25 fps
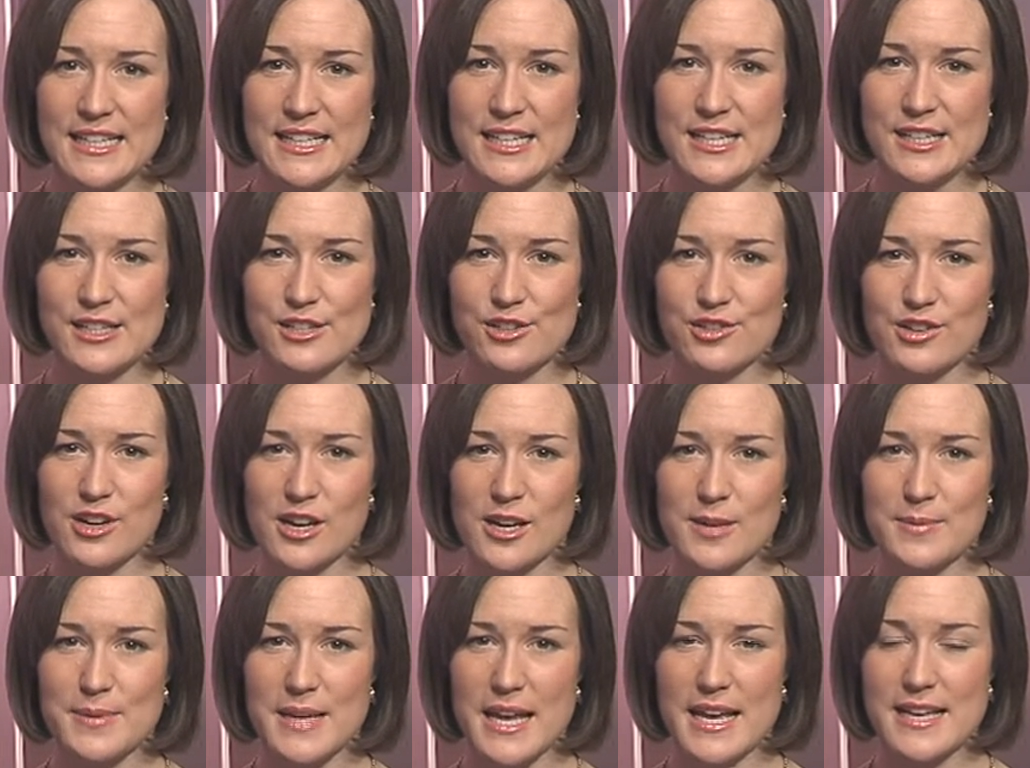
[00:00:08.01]

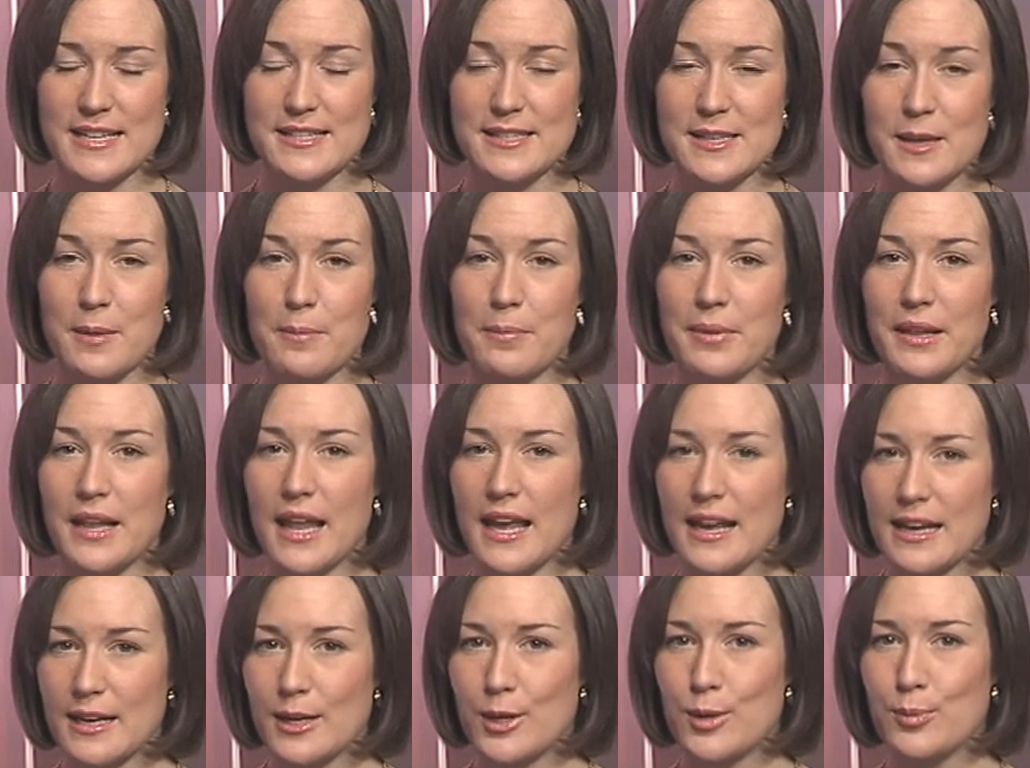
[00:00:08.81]
Described as
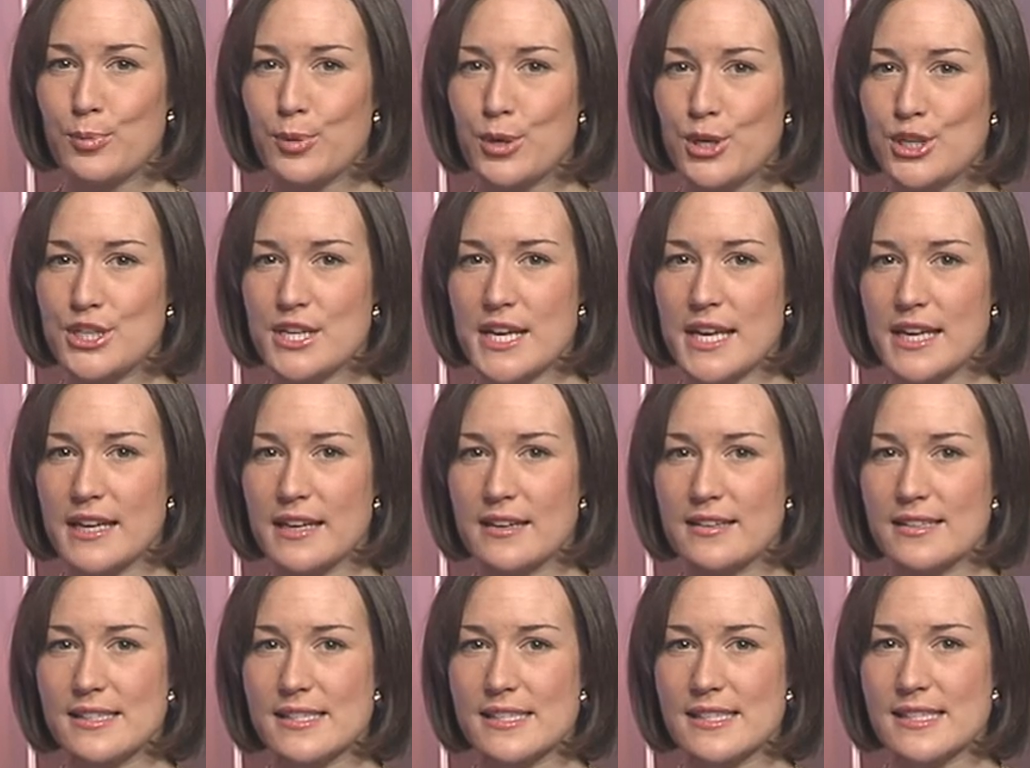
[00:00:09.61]
Black
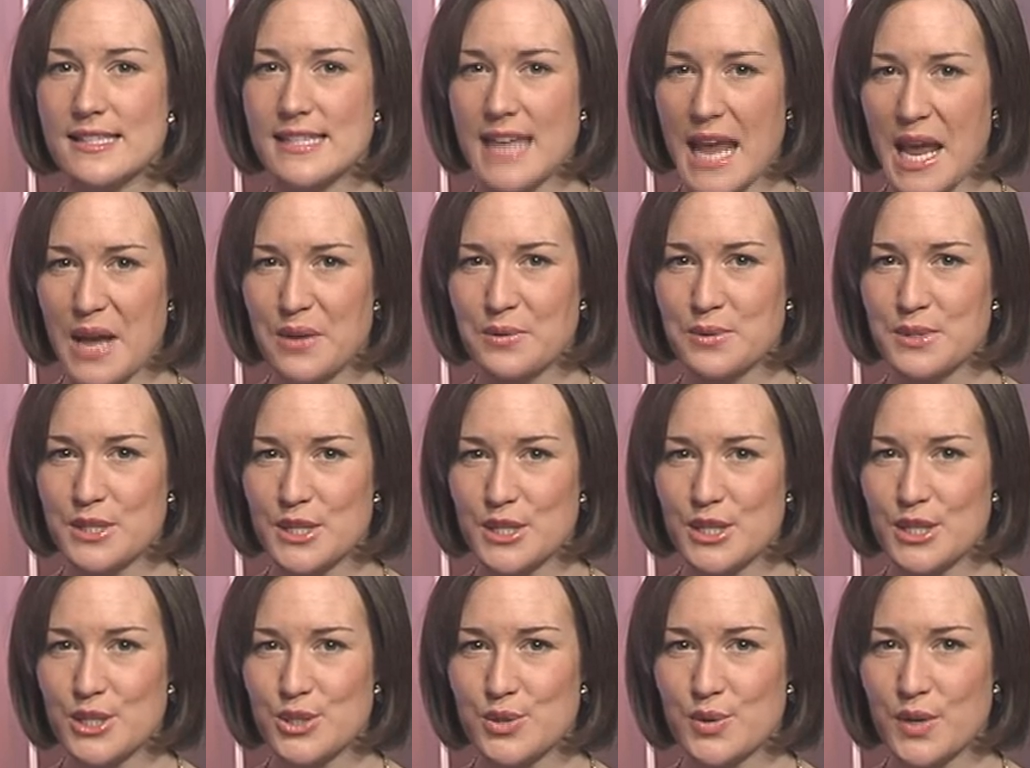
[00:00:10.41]
Pudding Stout,
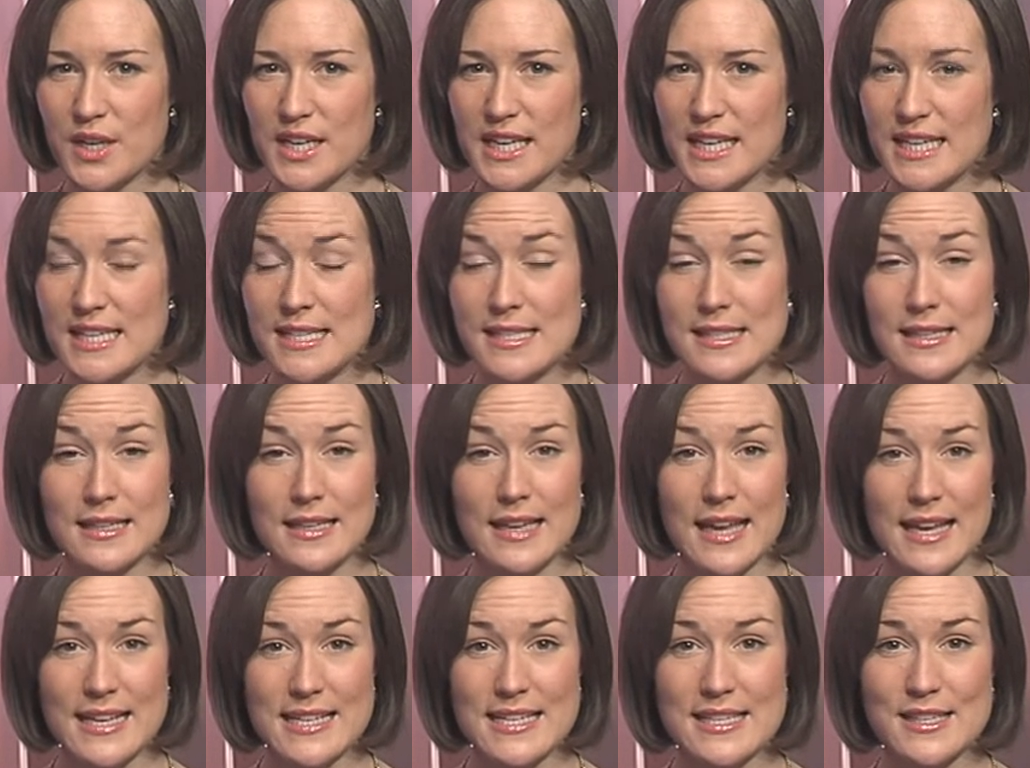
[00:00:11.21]
the drink is the
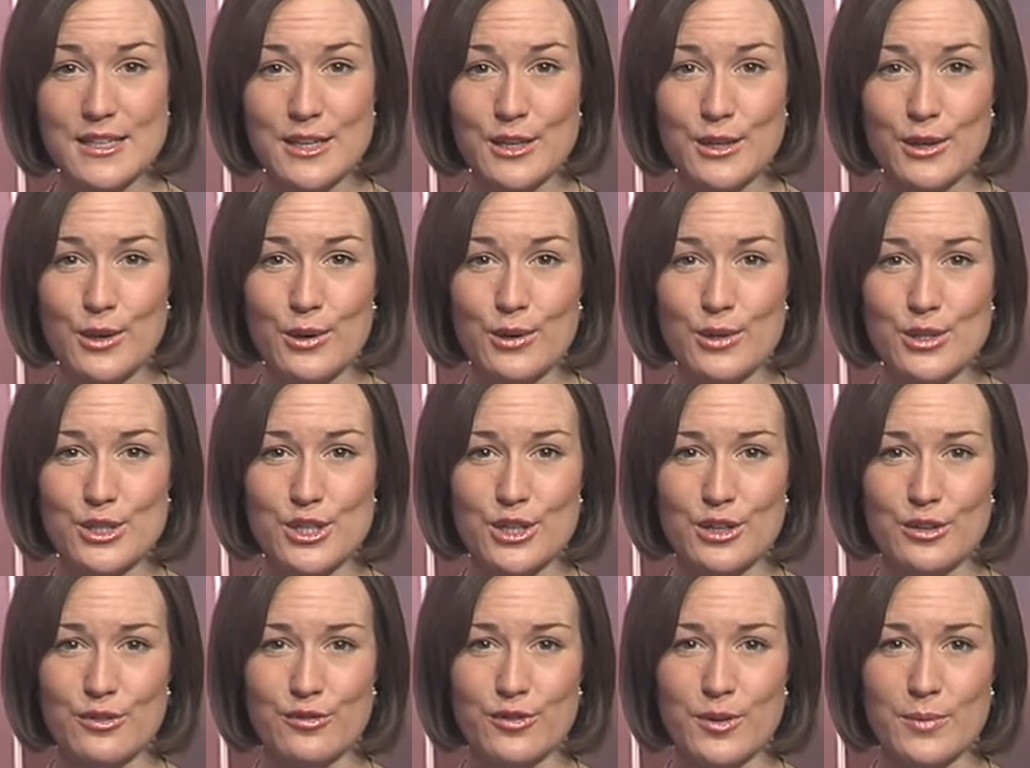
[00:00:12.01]
latest
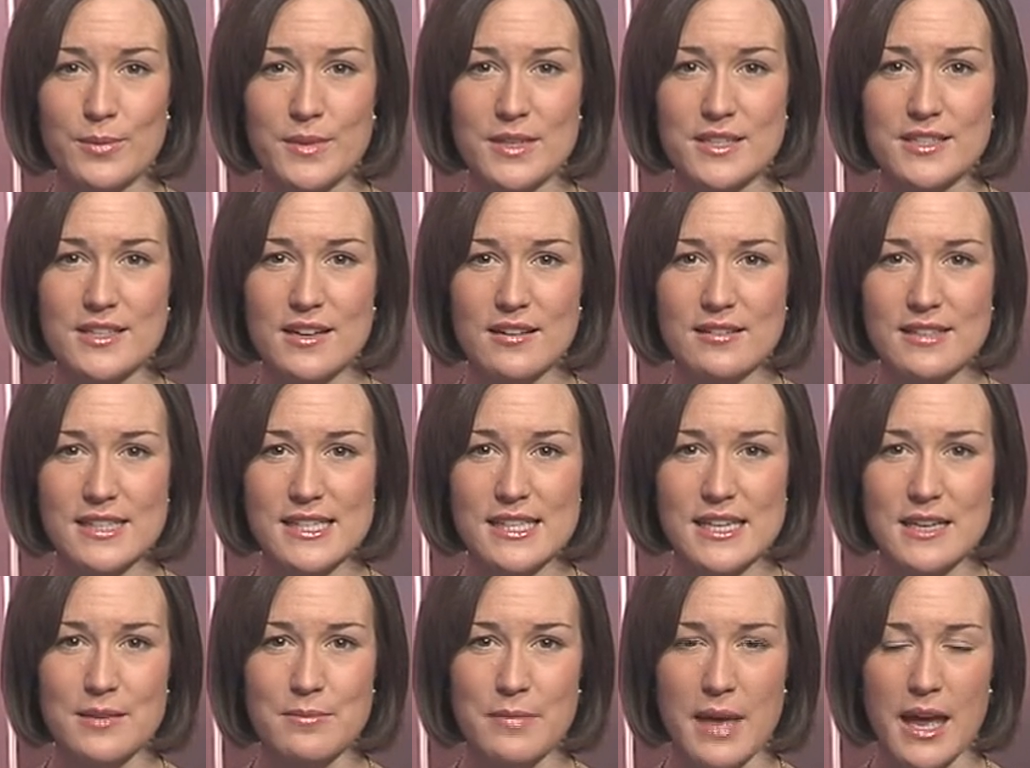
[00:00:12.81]
concoction from the
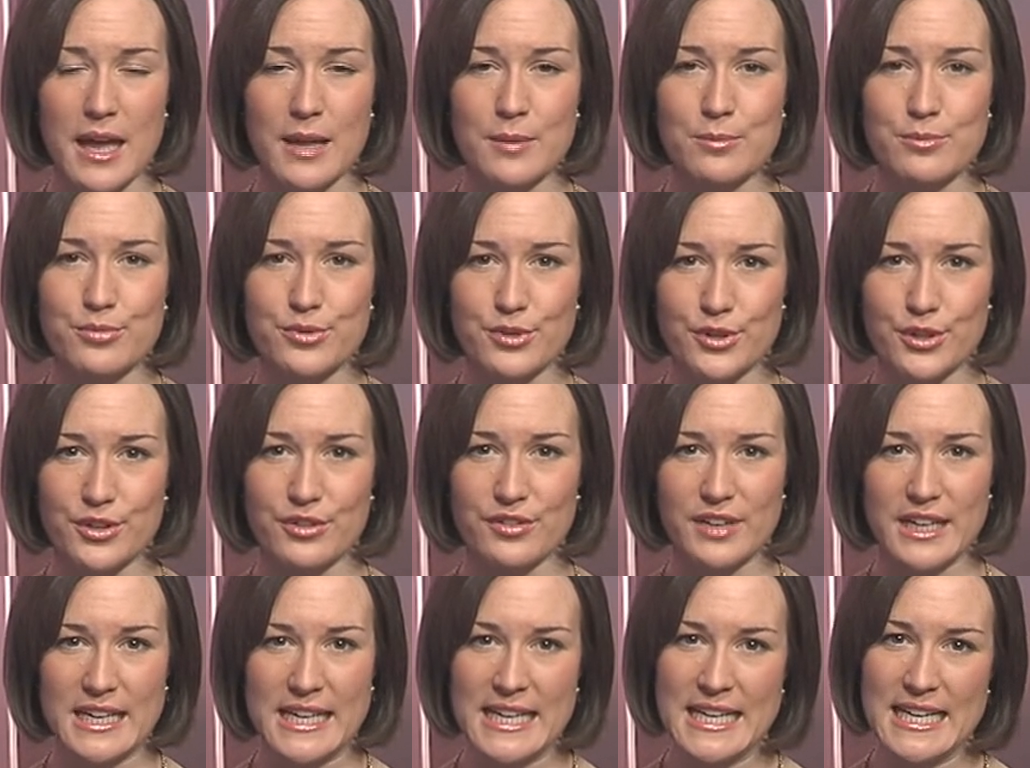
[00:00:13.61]
Dancing Man
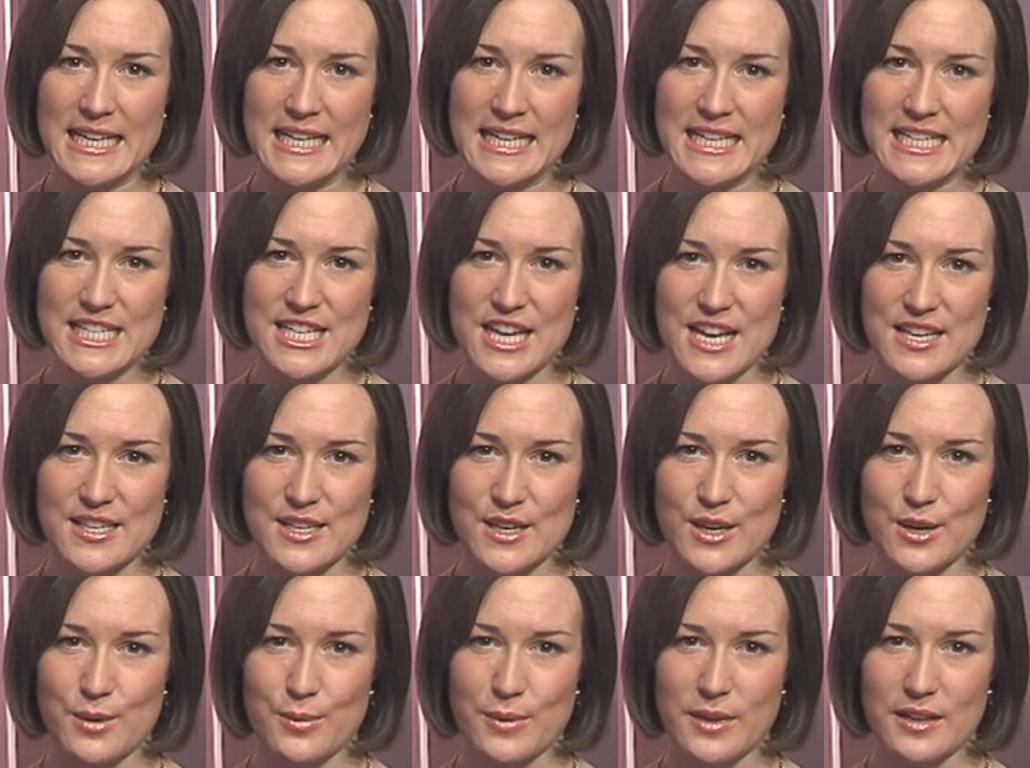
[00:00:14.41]
Brewery.
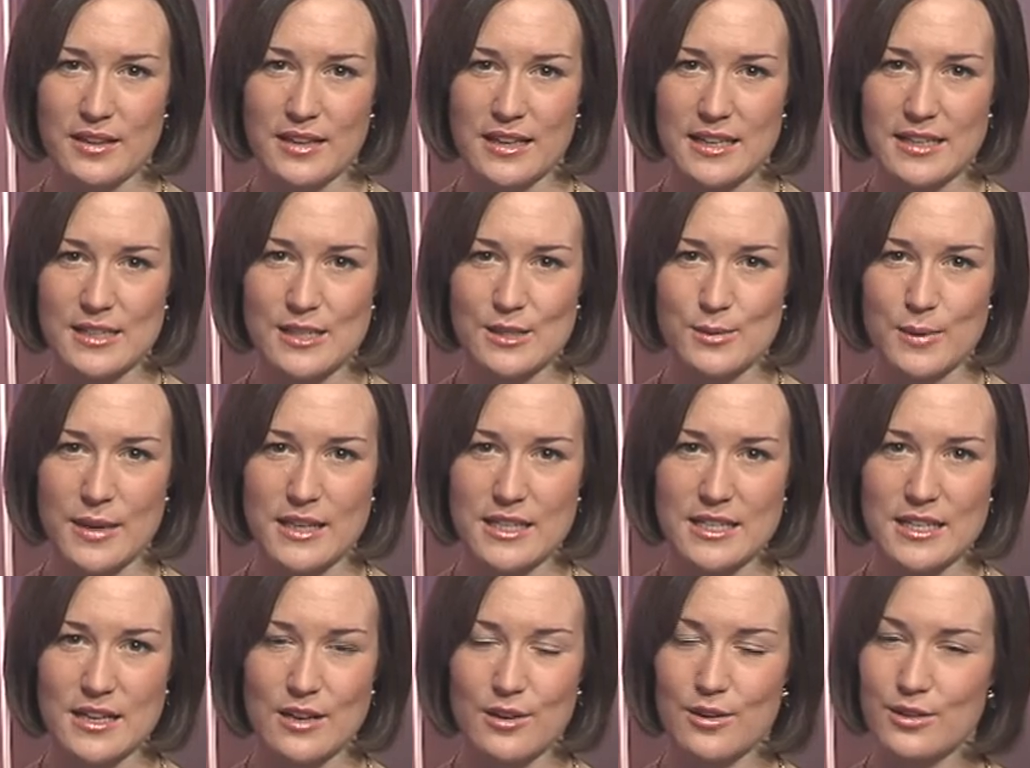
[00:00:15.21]
Jessica Wilkins
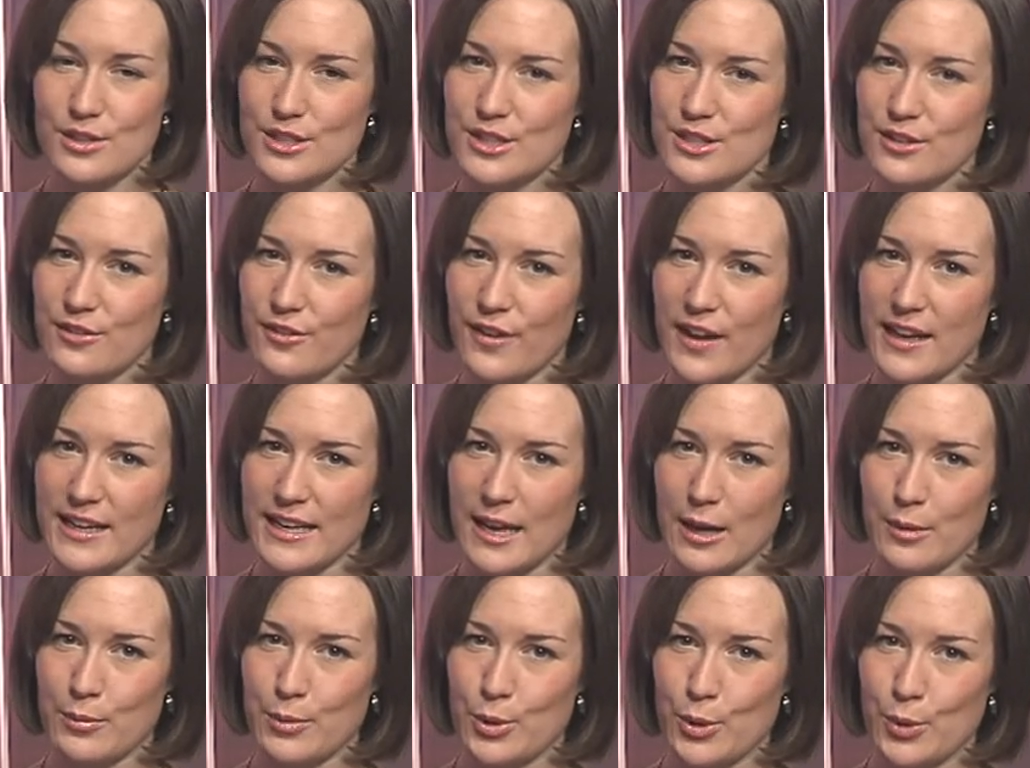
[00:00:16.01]
went along to find
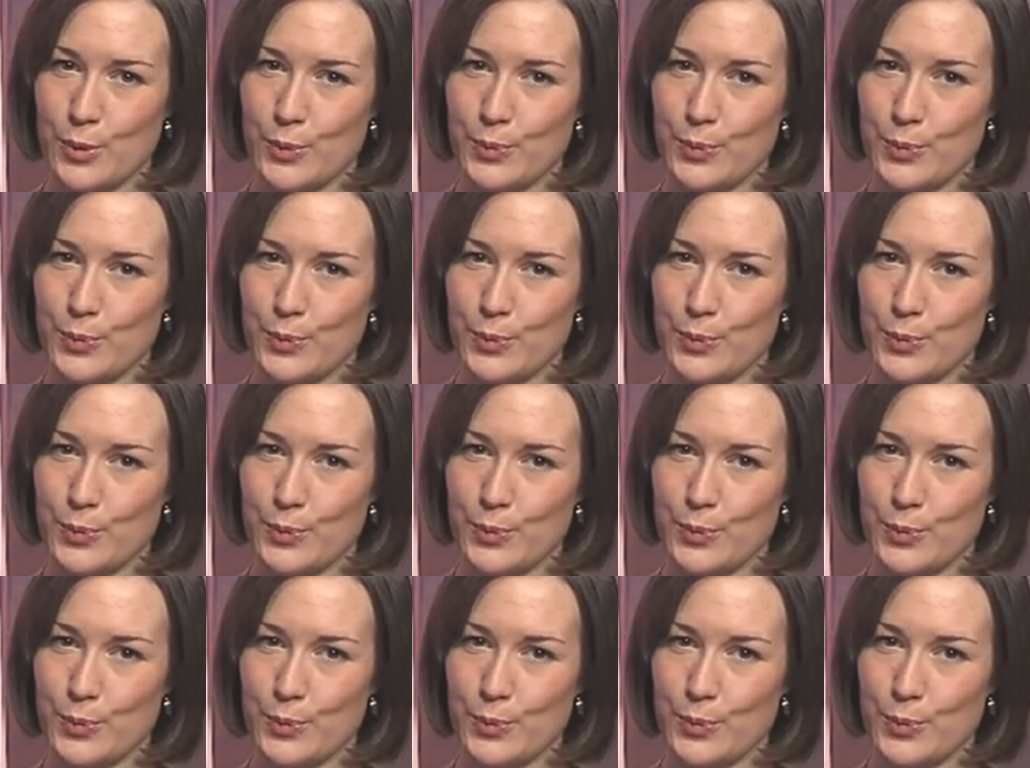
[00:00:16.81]
out more.